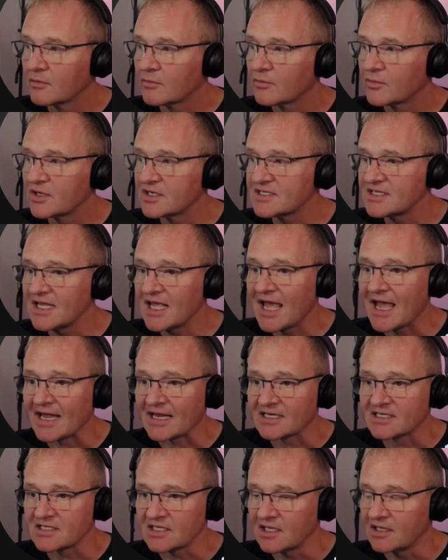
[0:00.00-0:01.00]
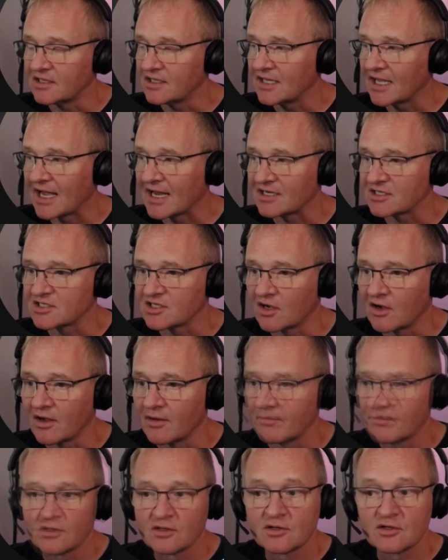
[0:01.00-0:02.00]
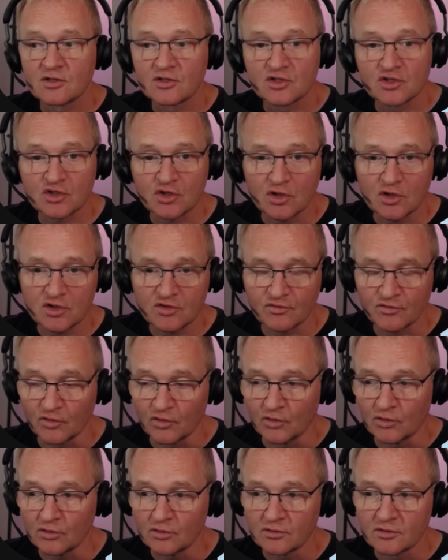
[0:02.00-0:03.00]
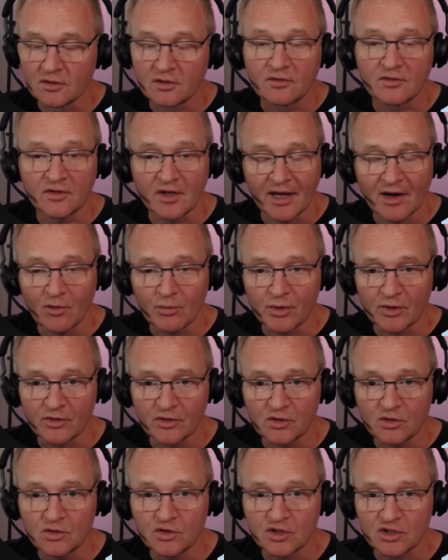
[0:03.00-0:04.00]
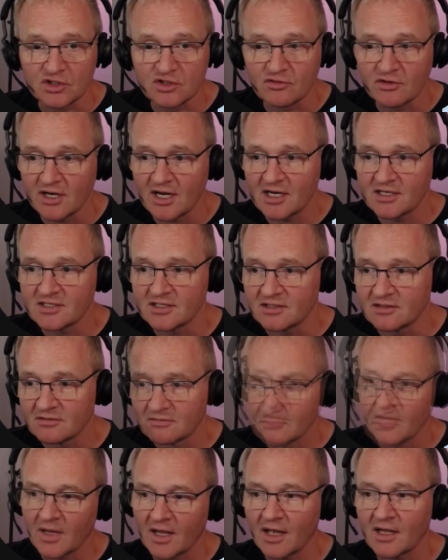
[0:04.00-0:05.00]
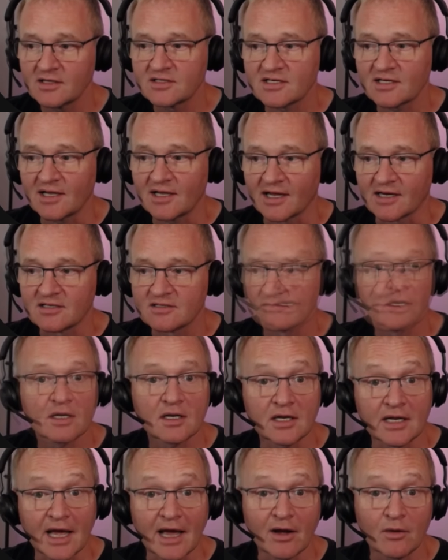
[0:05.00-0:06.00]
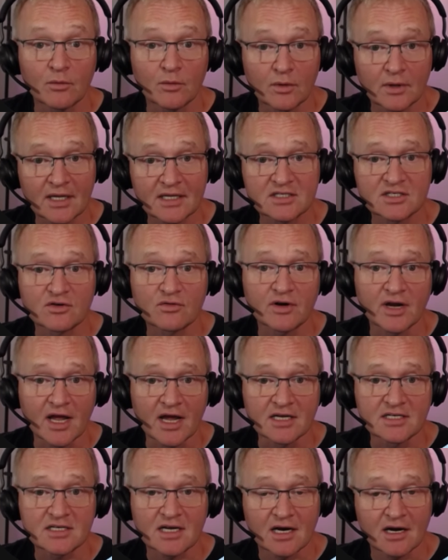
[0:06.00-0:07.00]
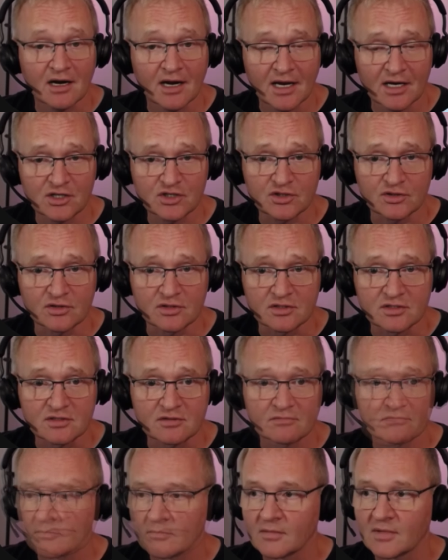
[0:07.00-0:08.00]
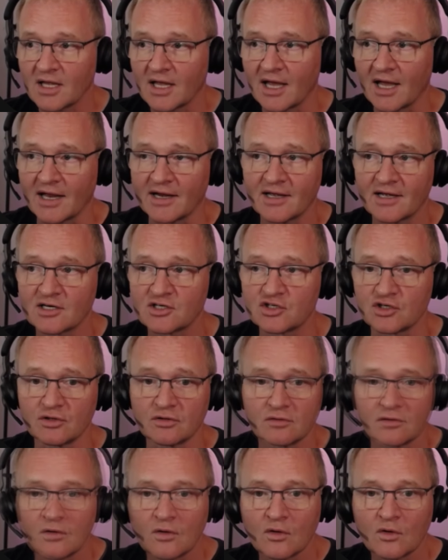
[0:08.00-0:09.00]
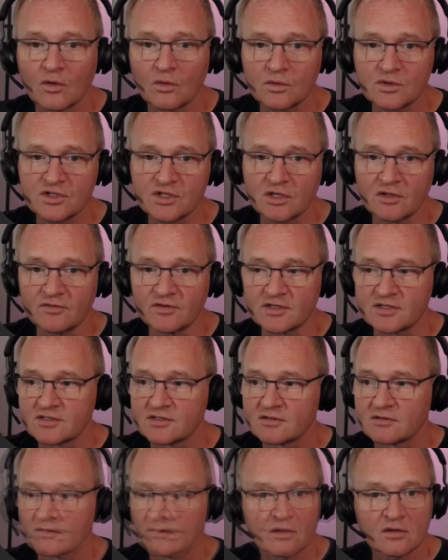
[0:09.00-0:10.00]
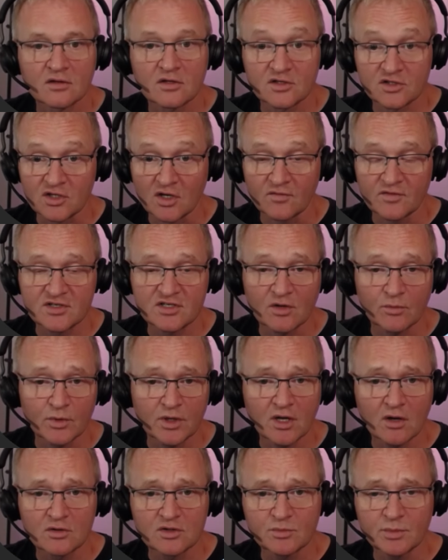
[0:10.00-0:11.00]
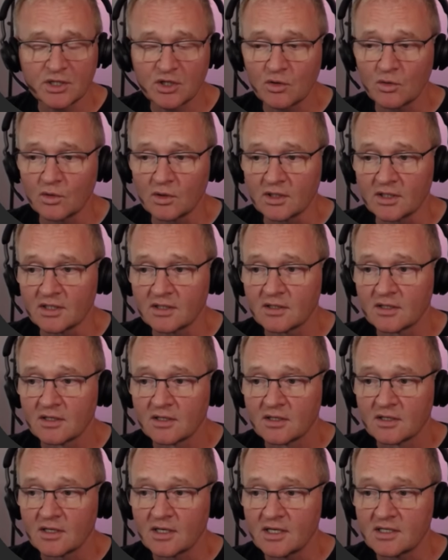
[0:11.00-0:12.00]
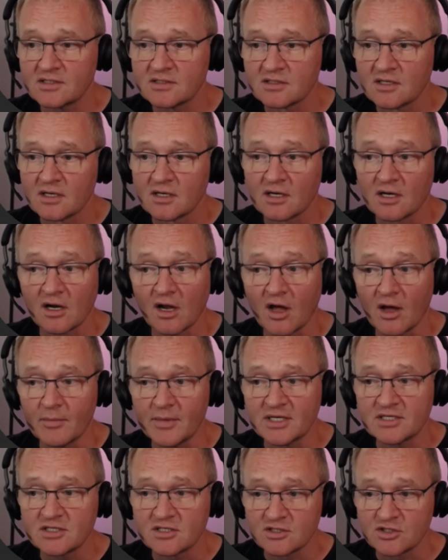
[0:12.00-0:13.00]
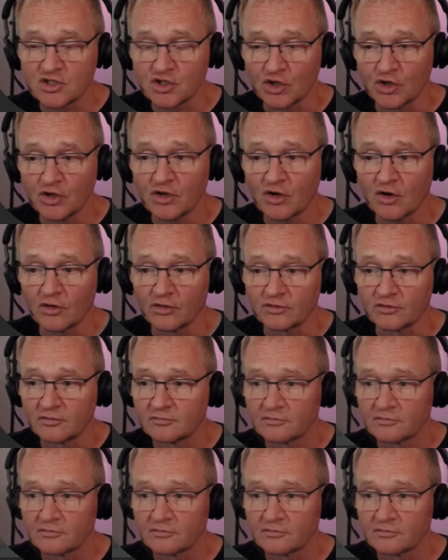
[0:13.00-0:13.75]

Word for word: Press the X in the At time. Search for the helper that you just created and select. Now well, let's create our actions. Add action. Call service. The service that we're going to be calling is climate turn on.